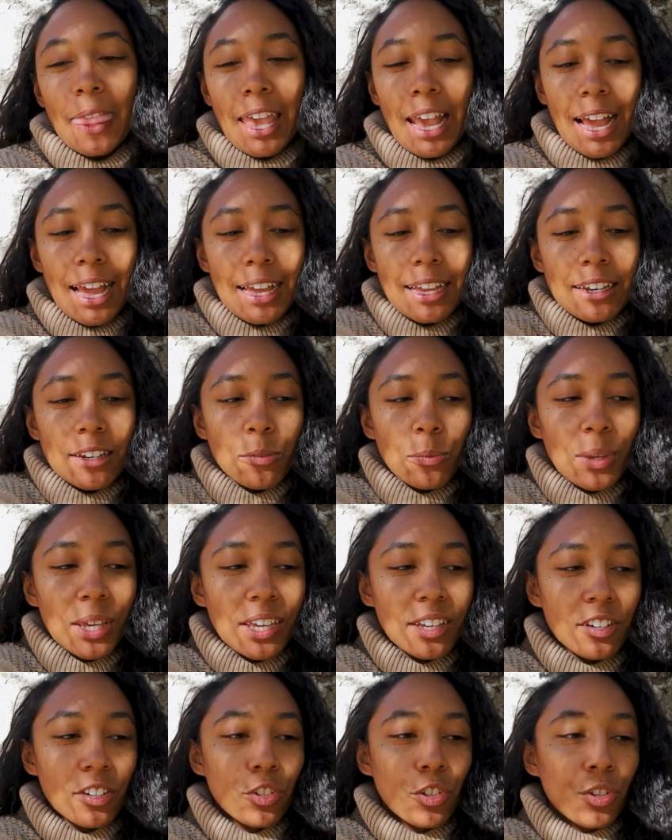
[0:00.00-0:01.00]
And we
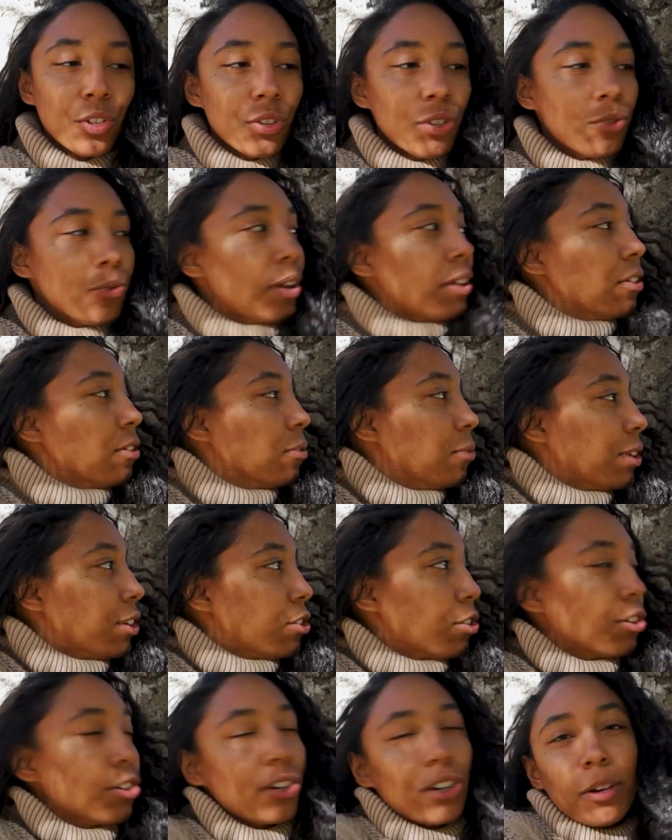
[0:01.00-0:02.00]
get to choose whether we
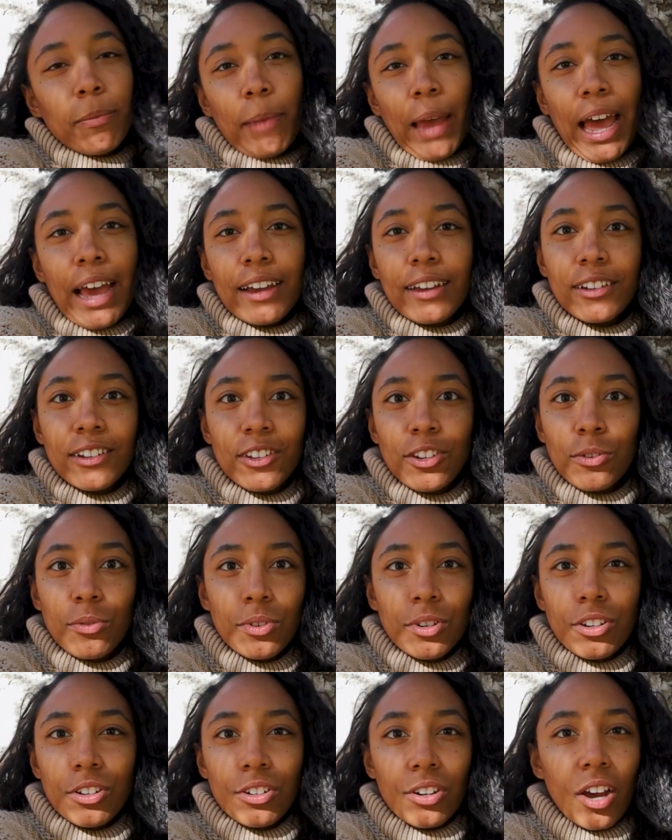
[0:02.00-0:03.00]
turn our back to
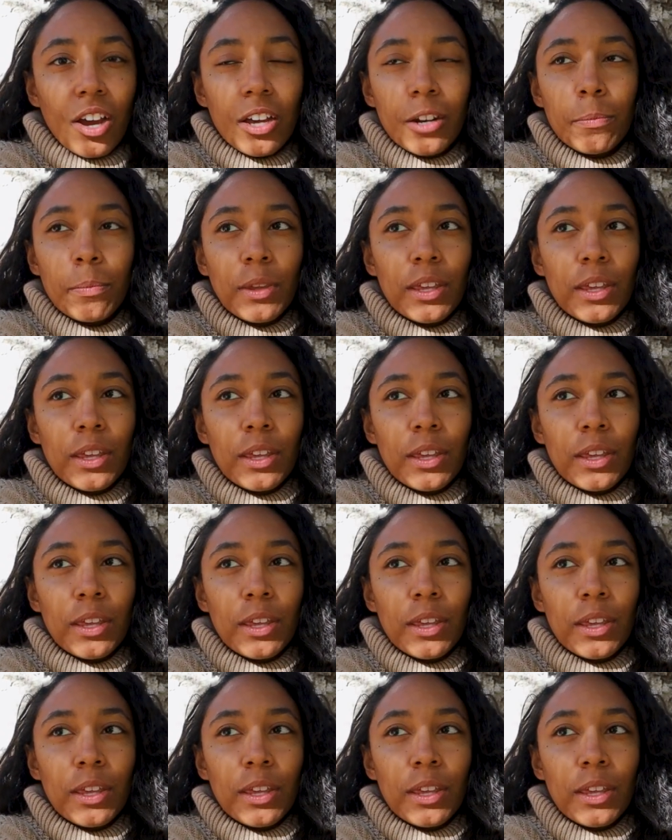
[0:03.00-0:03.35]
it or not,